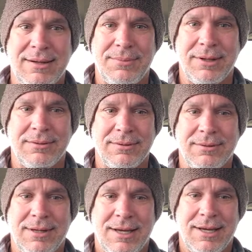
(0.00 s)
And I'm like,
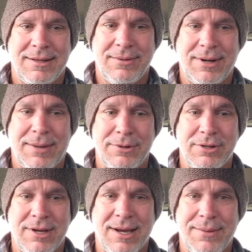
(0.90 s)
and then what happened?
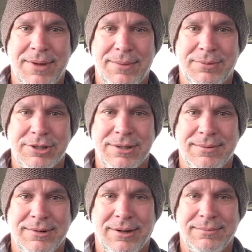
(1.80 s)
And then I got mad and pushed
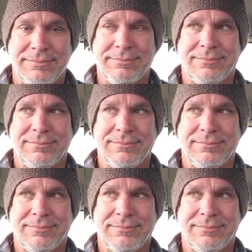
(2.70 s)
him, you know.